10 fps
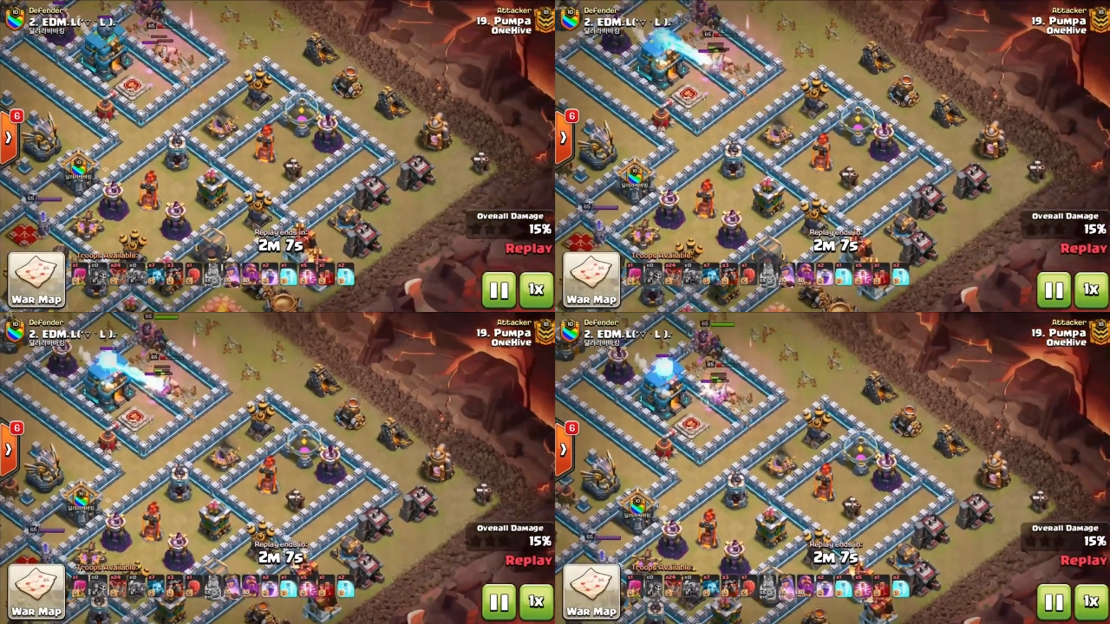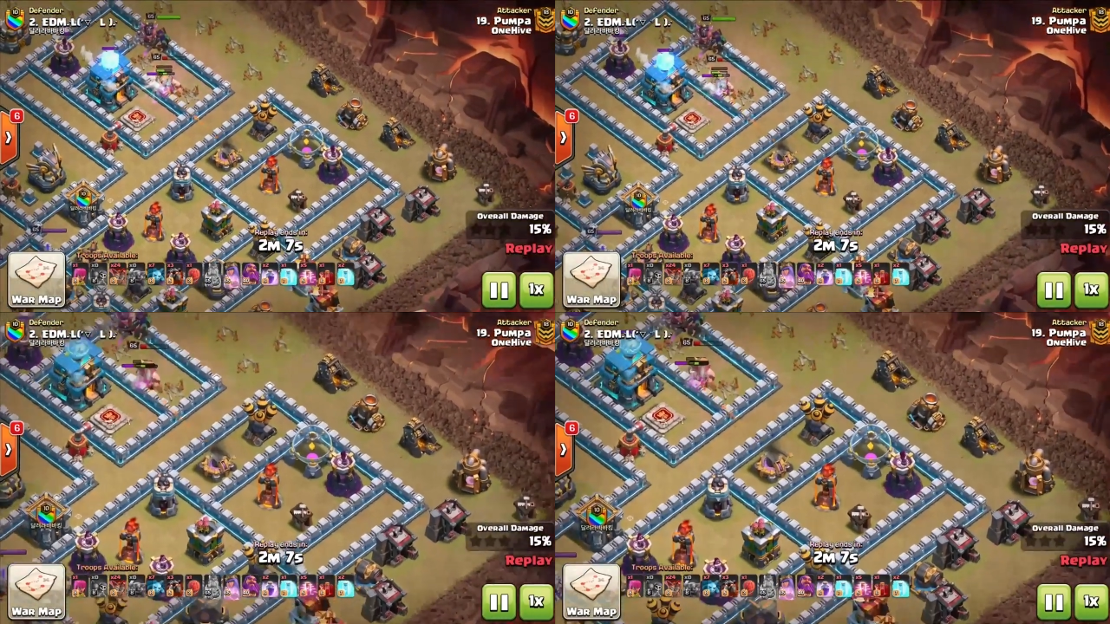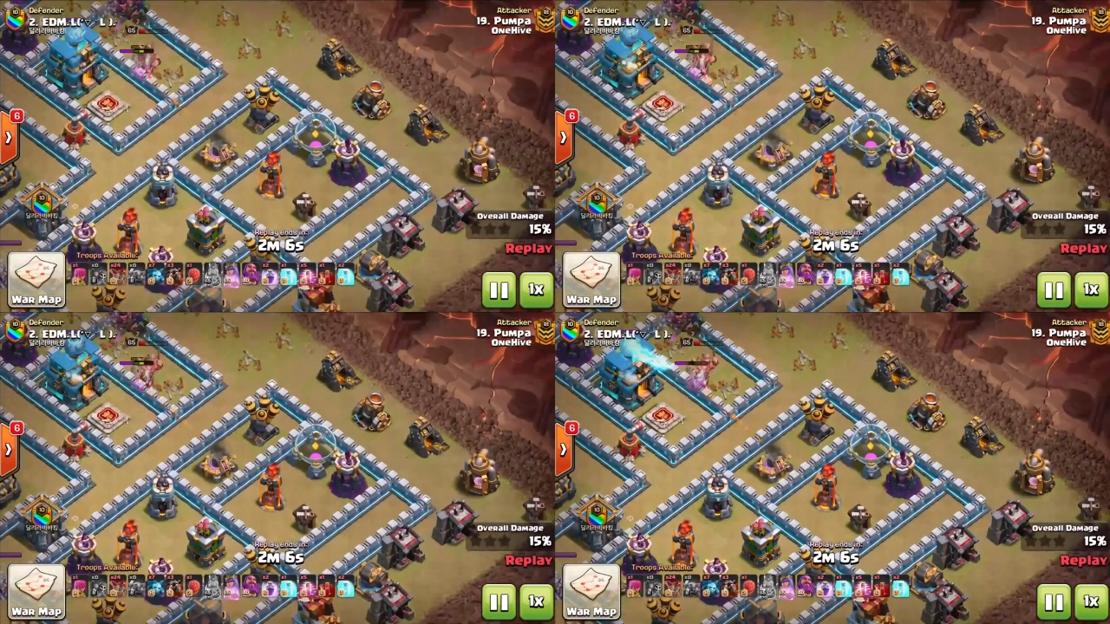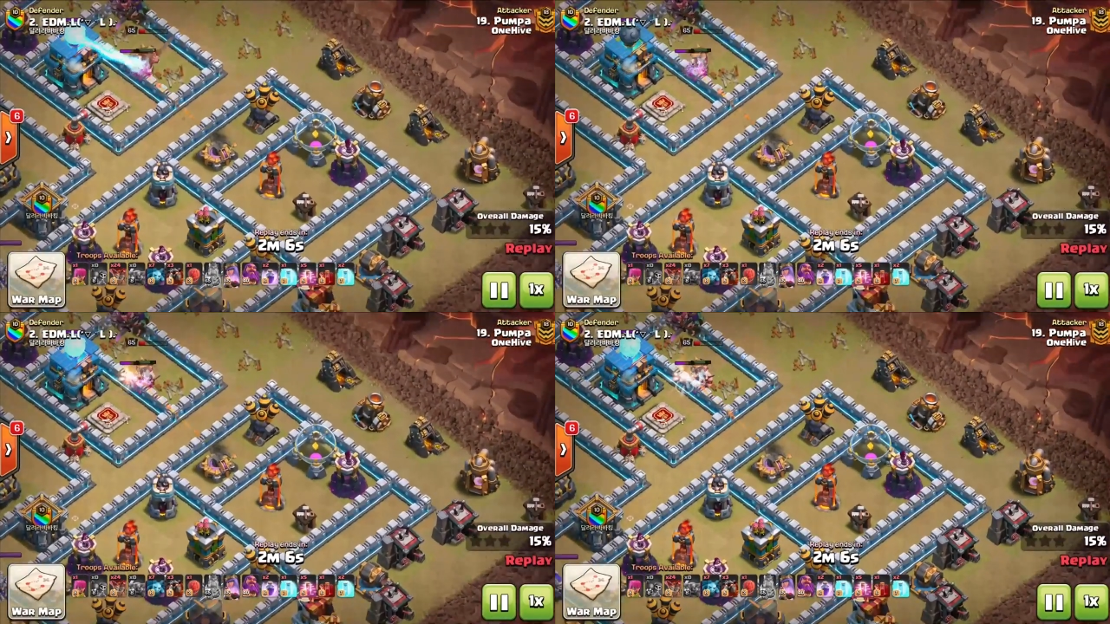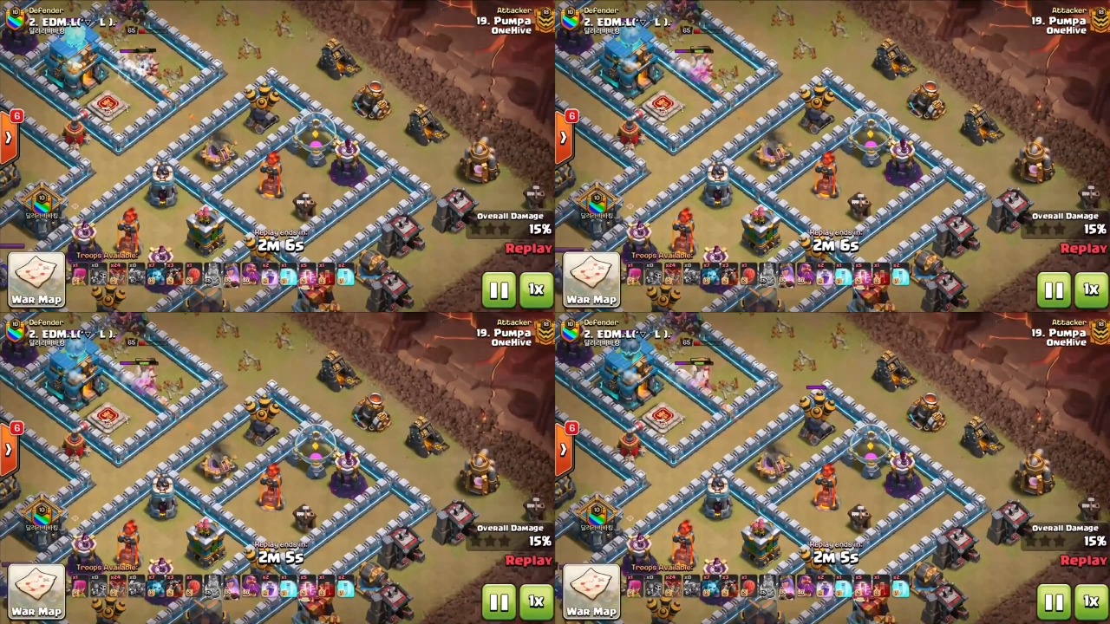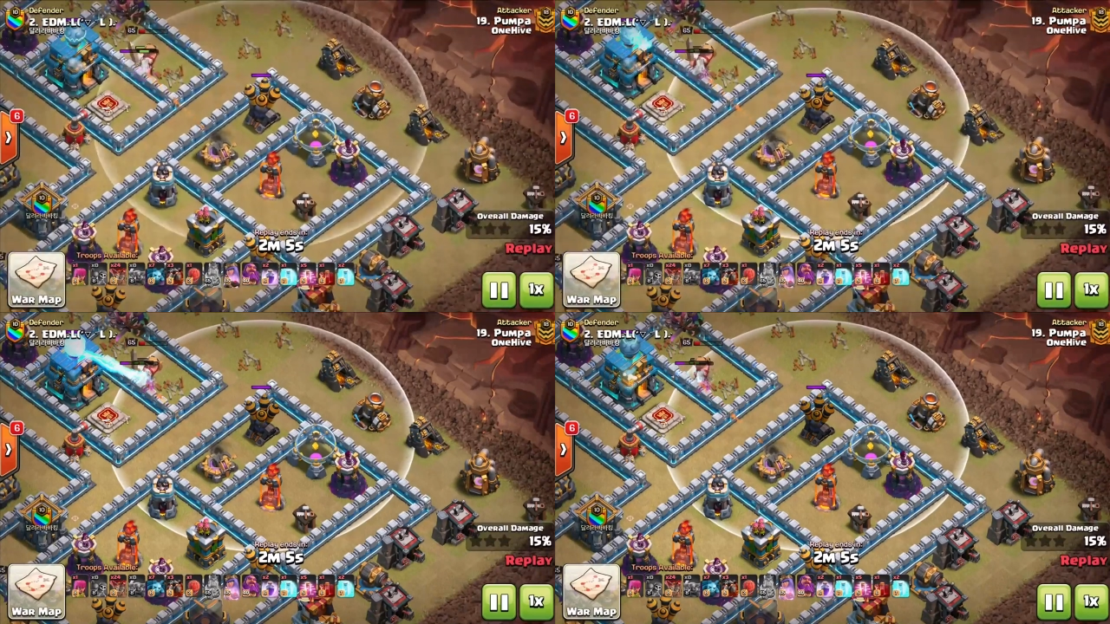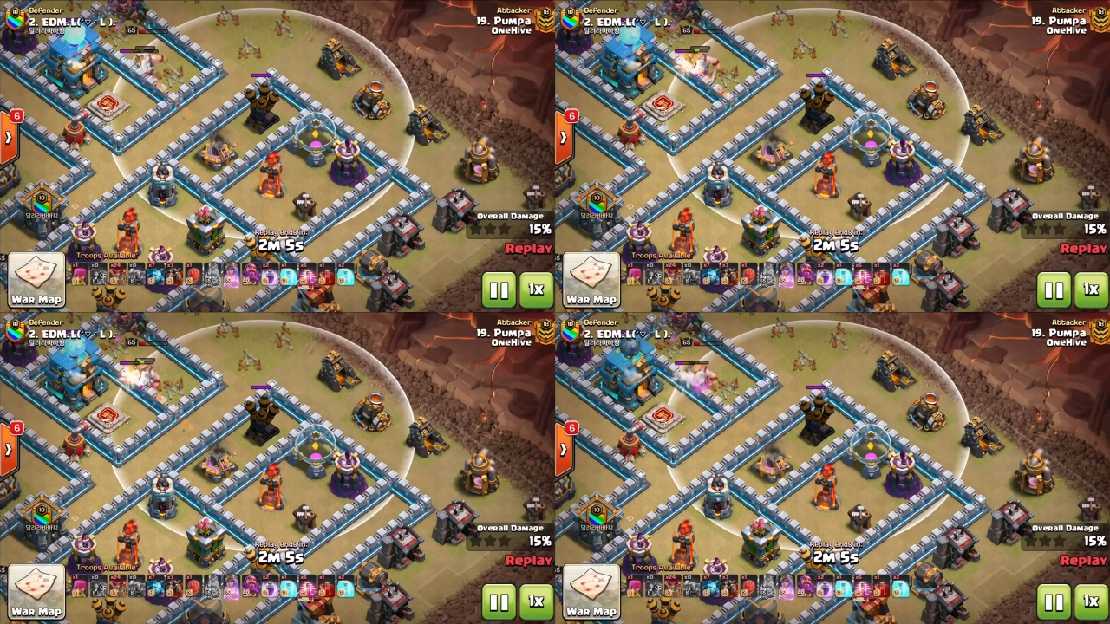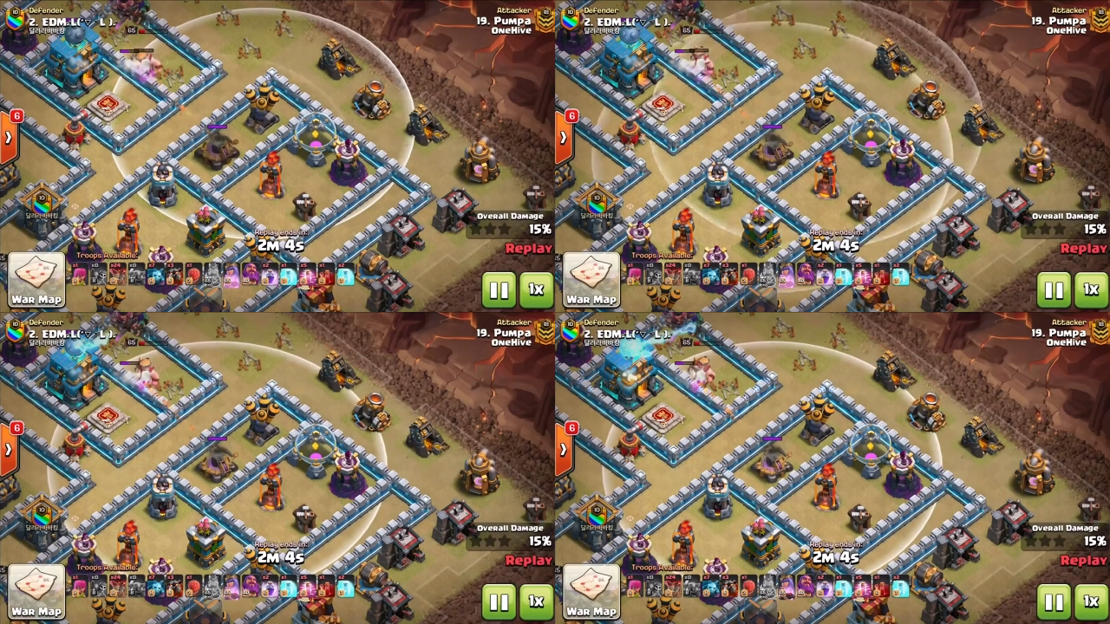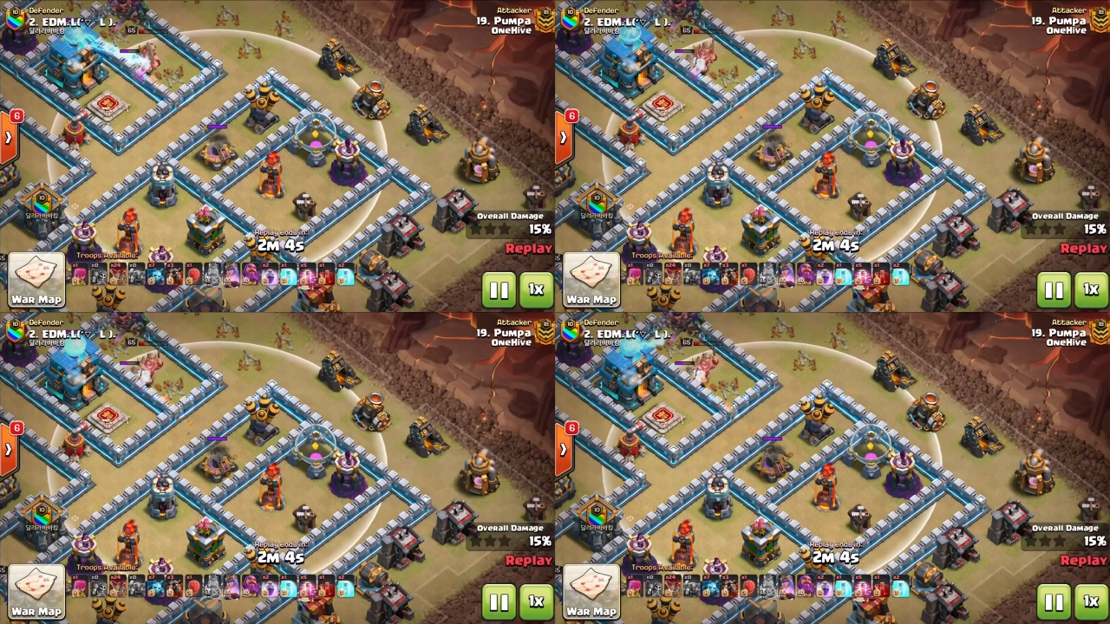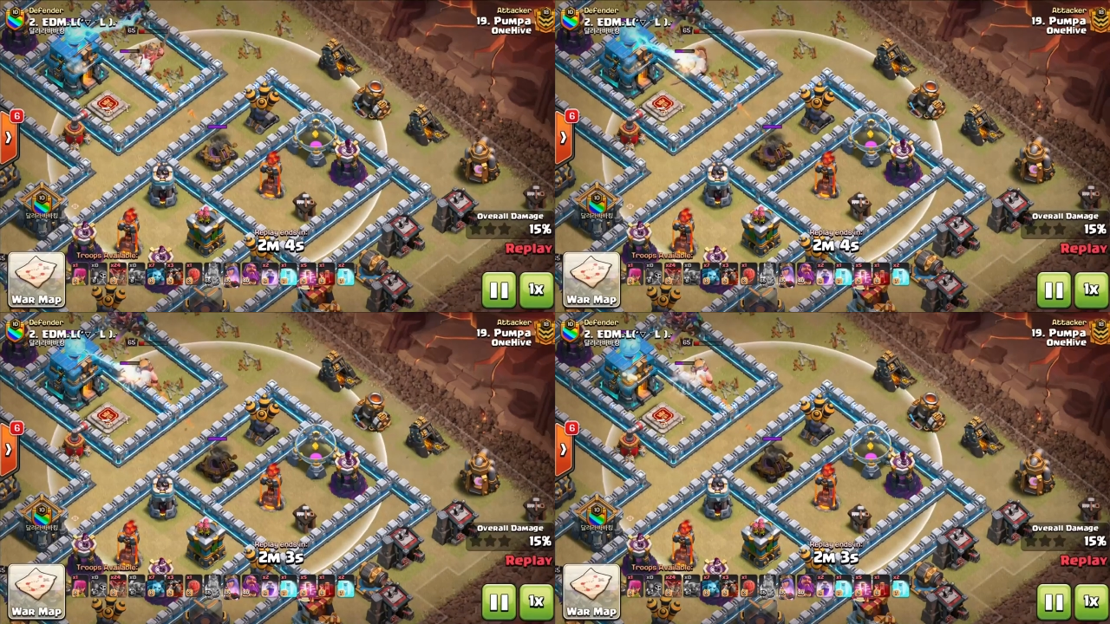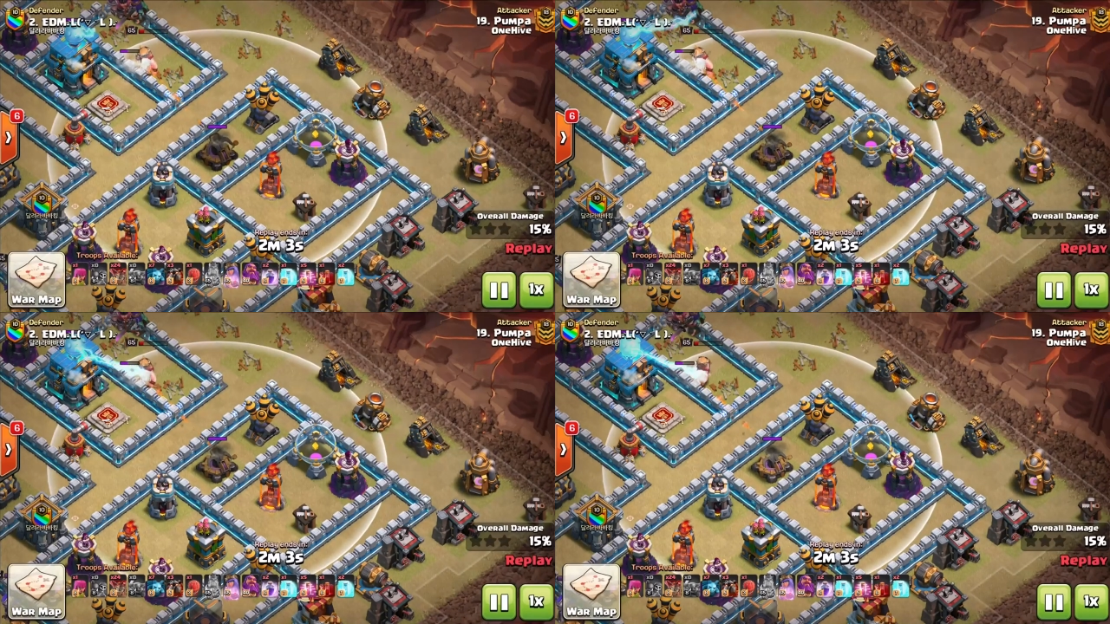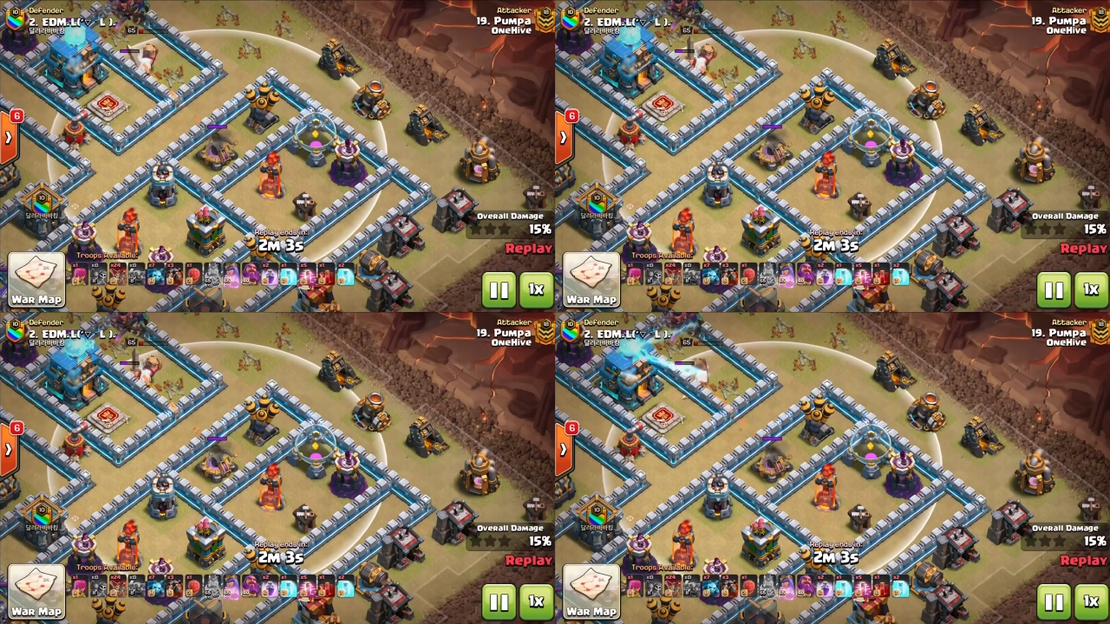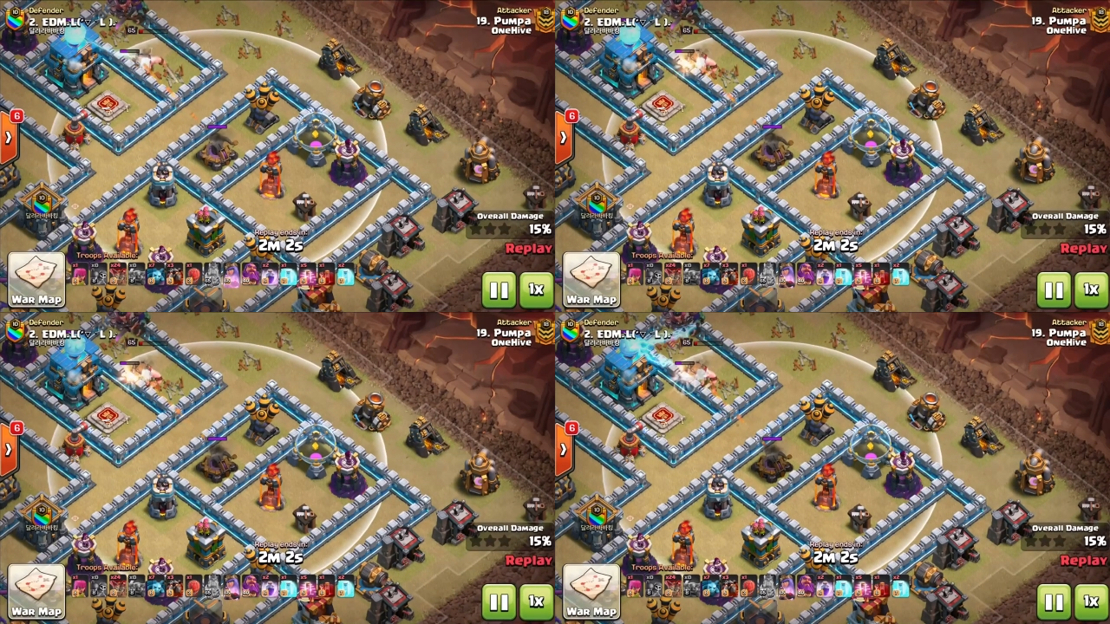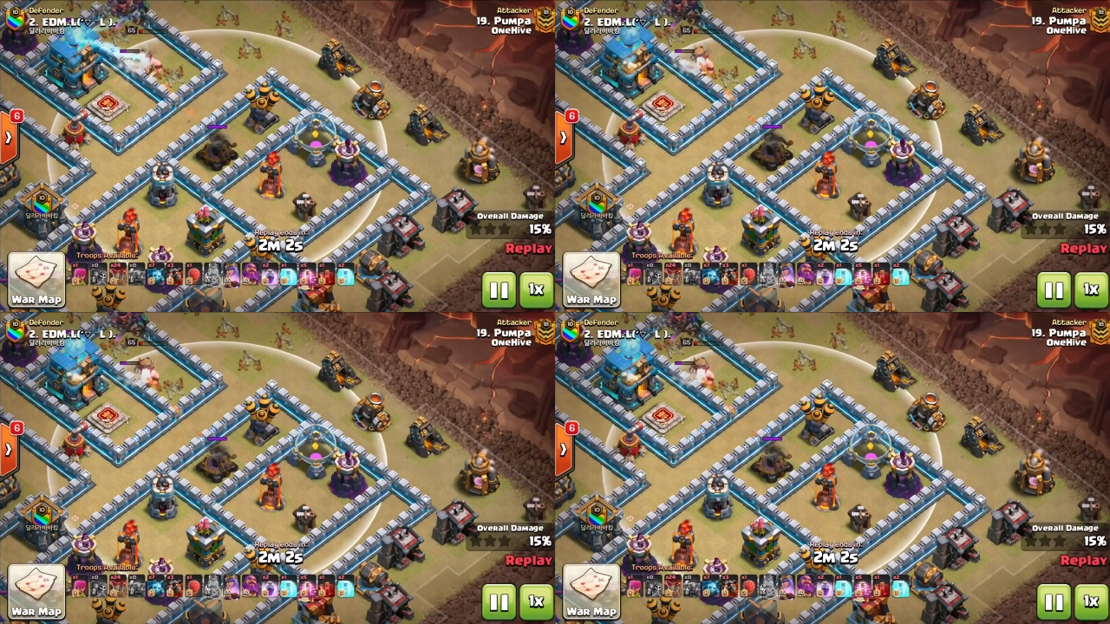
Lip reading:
No face is visible, so there are no lips to read.